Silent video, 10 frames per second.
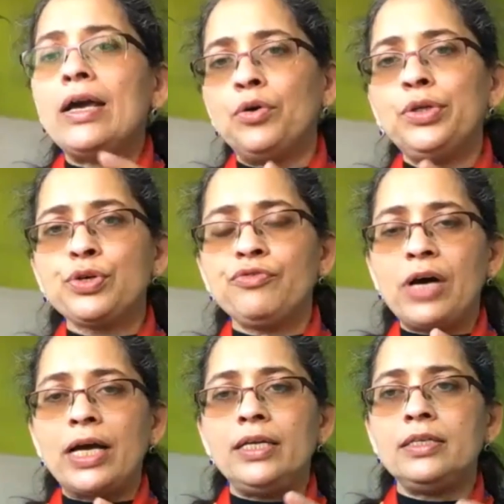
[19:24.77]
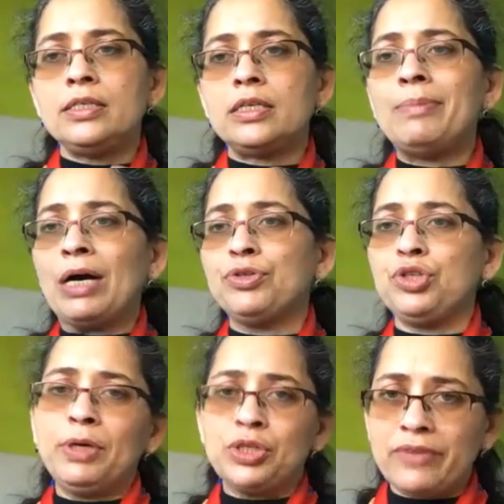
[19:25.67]
also find about you,
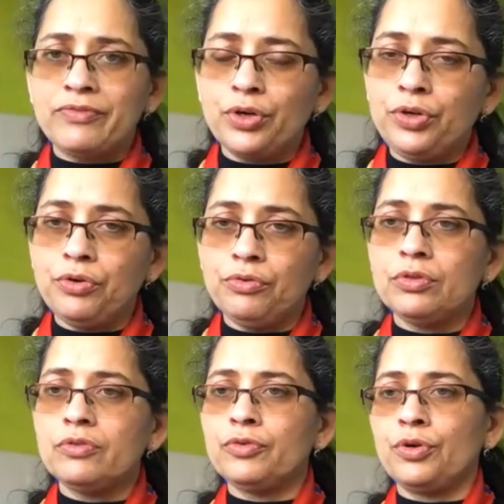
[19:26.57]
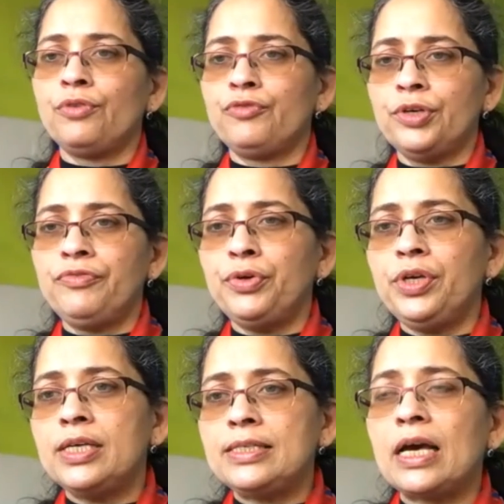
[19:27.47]
because I've known you for a few
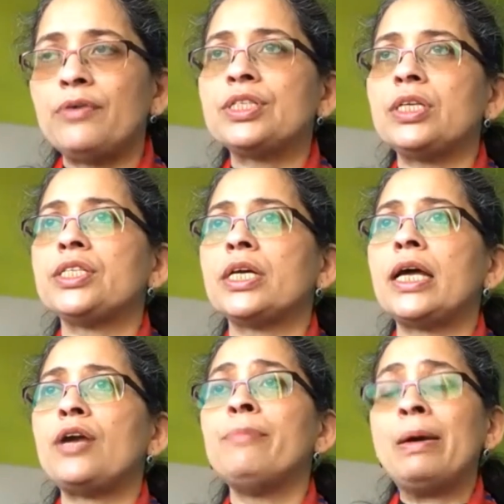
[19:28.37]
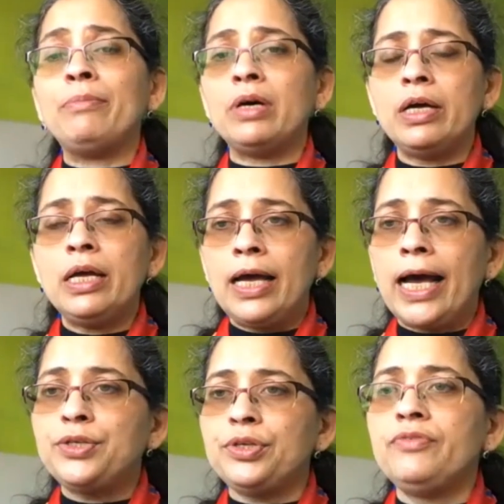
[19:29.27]
years now, Ashlesha, and I remember
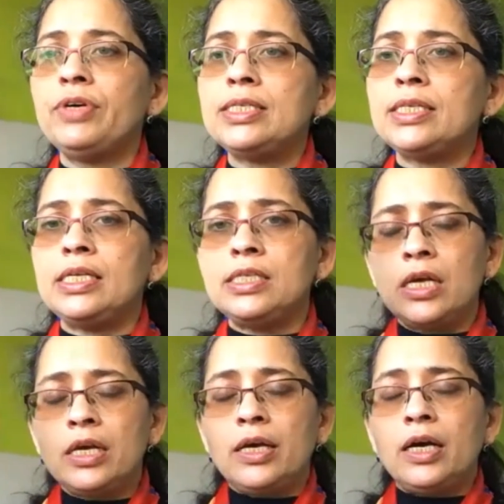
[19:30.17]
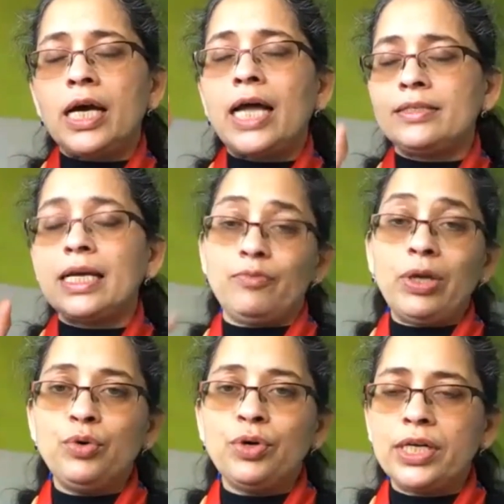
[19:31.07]
at universities, when
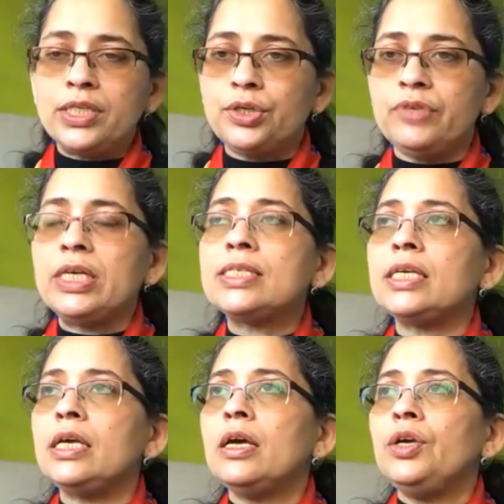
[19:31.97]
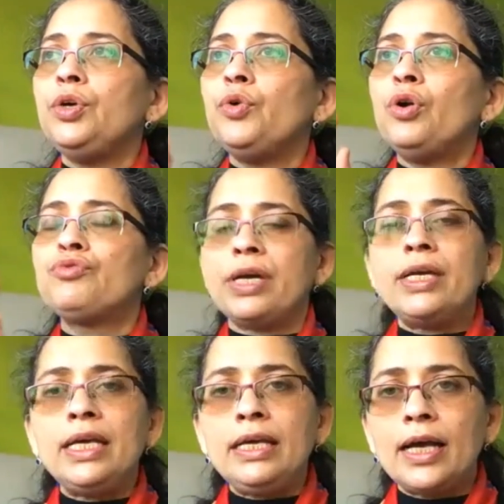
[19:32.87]
you were at university, you
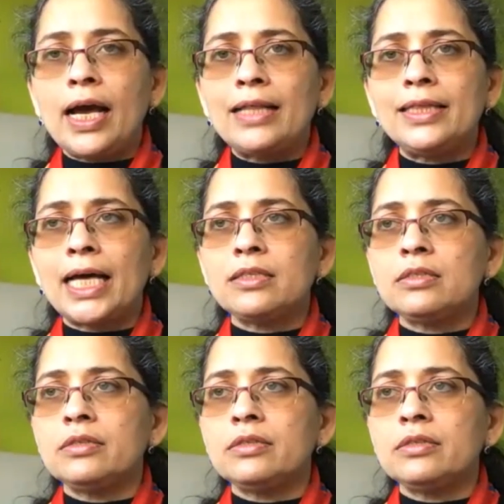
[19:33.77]
already had that,